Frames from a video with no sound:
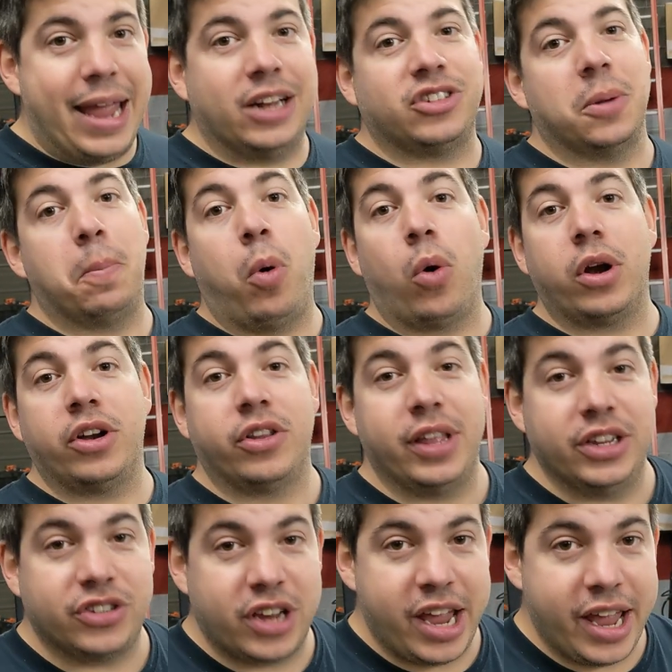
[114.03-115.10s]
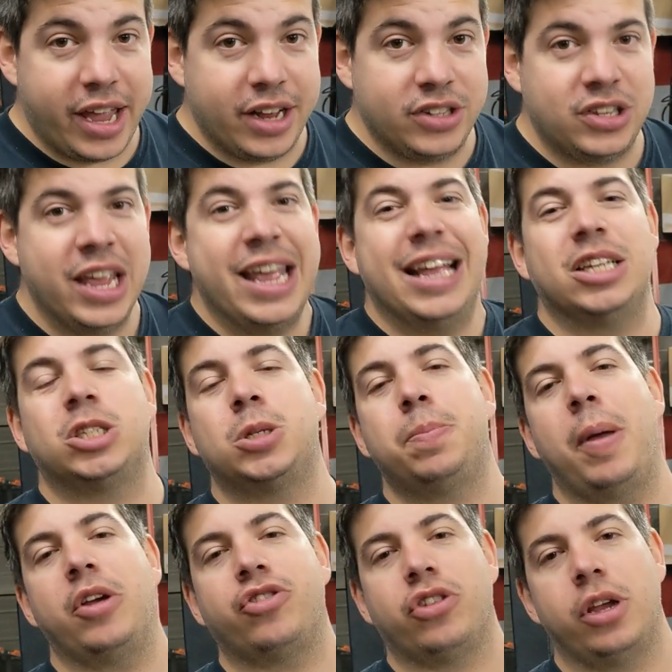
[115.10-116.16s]
It's important to these kids,
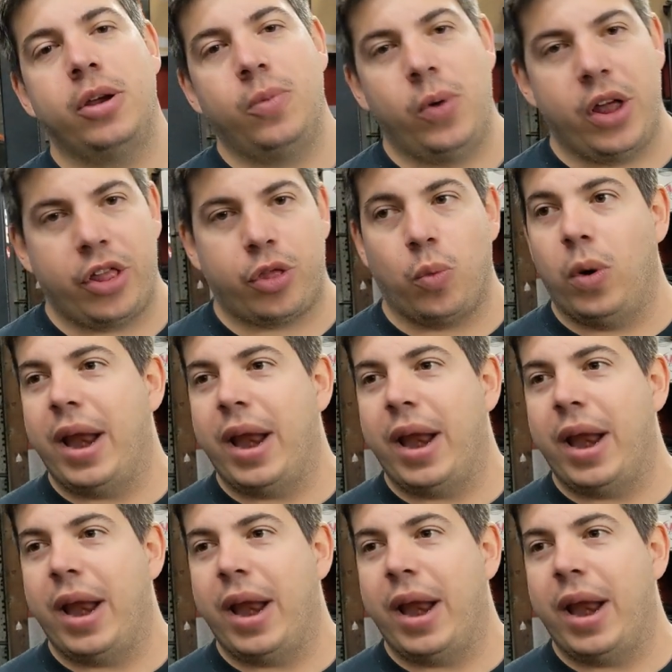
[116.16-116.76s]
especially with